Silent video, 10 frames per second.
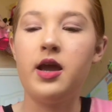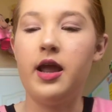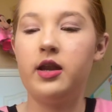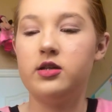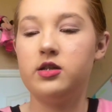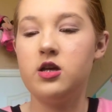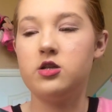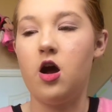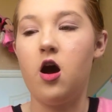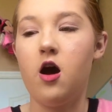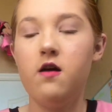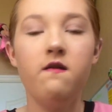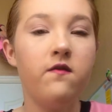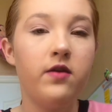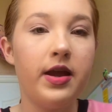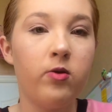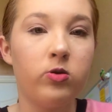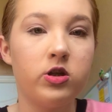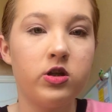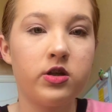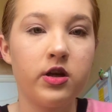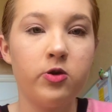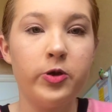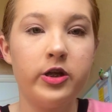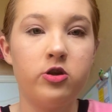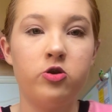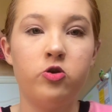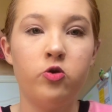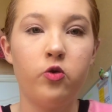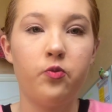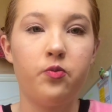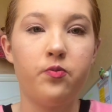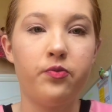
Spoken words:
and it says off, and we're just going to